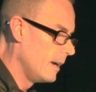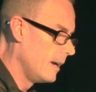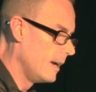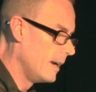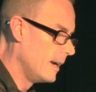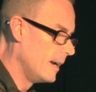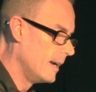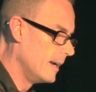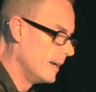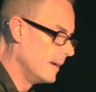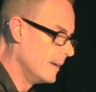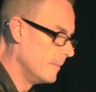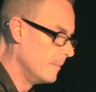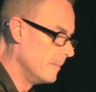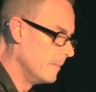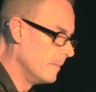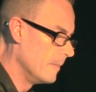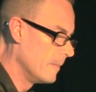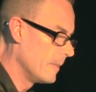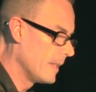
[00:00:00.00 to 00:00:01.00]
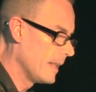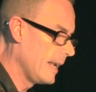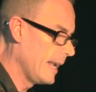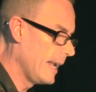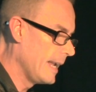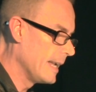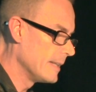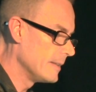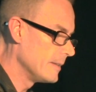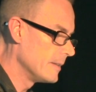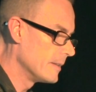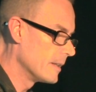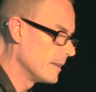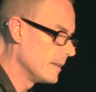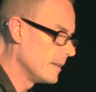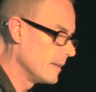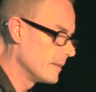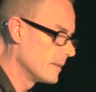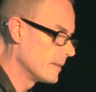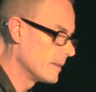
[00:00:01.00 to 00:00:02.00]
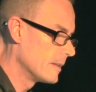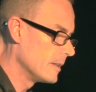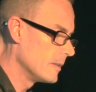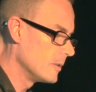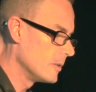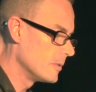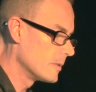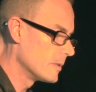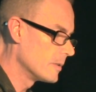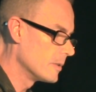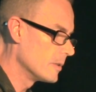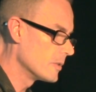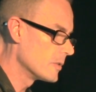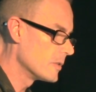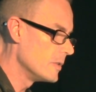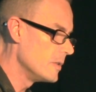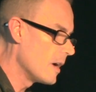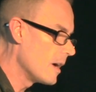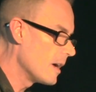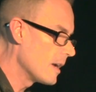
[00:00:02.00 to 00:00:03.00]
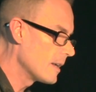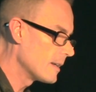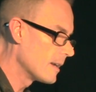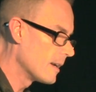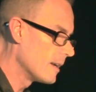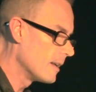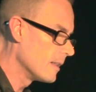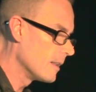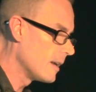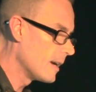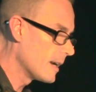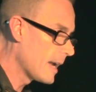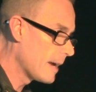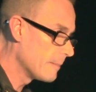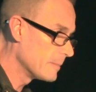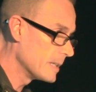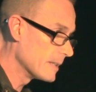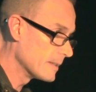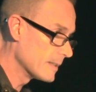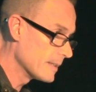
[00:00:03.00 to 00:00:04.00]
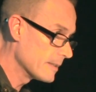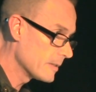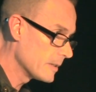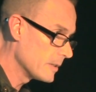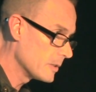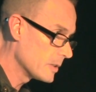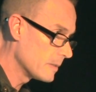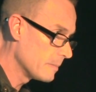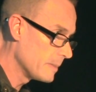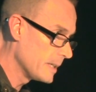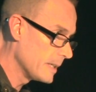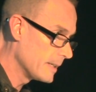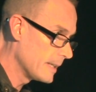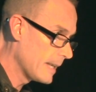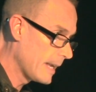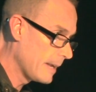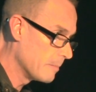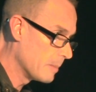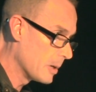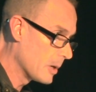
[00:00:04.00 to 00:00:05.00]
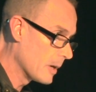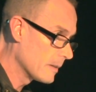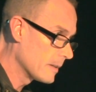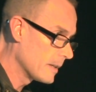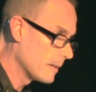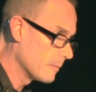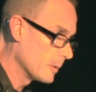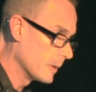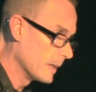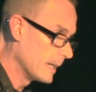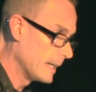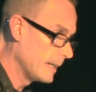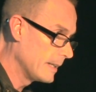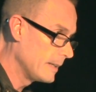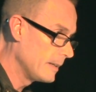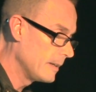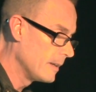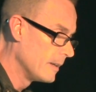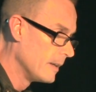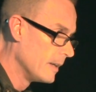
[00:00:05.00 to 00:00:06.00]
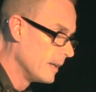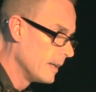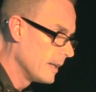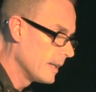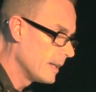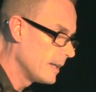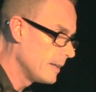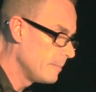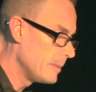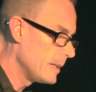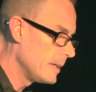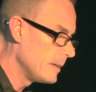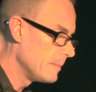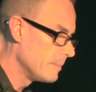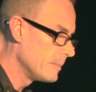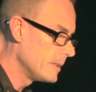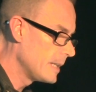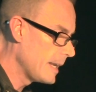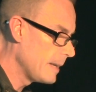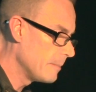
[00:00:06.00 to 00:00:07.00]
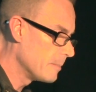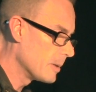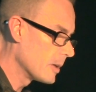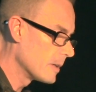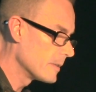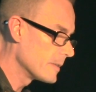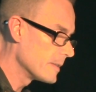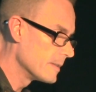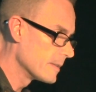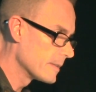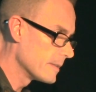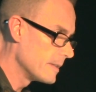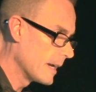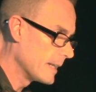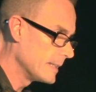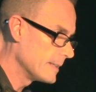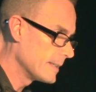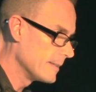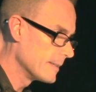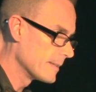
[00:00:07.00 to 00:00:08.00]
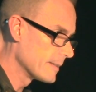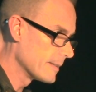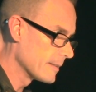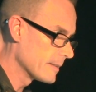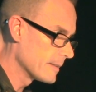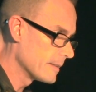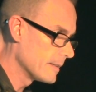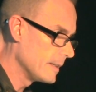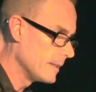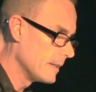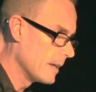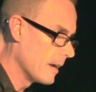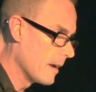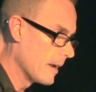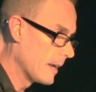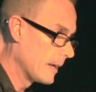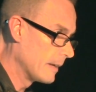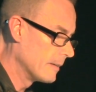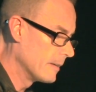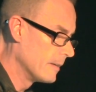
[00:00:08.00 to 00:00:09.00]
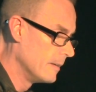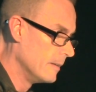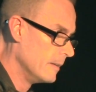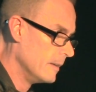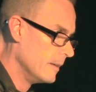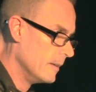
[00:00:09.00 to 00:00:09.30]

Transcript: And there's not a lot happening. This used to be a gay bar that we're in. It had been a gay bar since 1969.